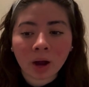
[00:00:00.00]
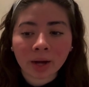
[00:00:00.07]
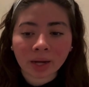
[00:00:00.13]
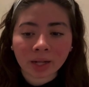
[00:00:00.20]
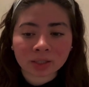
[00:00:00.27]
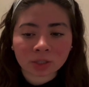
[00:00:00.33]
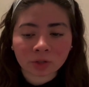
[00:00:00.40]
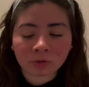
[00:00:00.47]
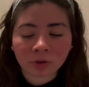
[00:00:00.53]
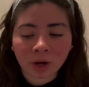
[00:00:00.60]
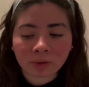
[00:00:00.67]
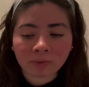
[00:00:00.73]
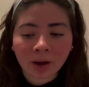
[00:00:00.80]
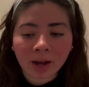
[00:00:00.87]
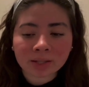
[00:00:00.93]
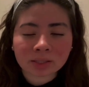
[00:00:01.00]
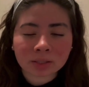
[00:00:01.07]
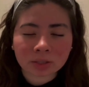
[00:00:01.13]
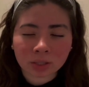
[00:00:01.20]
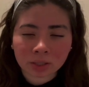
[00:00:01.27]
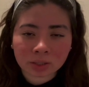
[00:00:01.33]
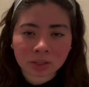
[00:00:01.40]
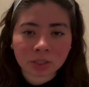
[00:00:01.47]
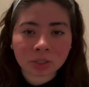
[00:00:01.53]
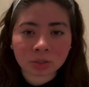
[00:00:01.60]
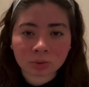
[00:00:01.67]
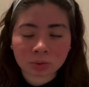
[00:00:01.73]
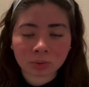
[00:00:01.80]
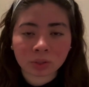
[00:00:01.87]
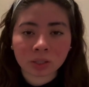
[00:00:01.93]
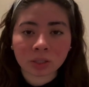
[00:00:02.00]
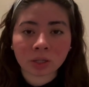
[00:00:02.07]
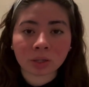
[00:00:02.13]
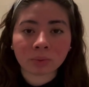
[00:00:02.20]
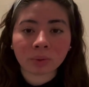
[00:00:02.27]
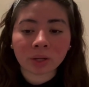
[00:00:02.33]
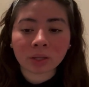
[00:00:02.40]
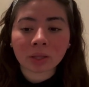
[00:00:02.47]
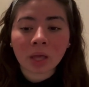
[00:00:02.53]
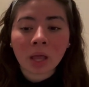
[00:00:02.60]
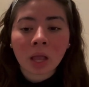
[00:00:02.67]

I'd ask her for advice on certain things she was really good with.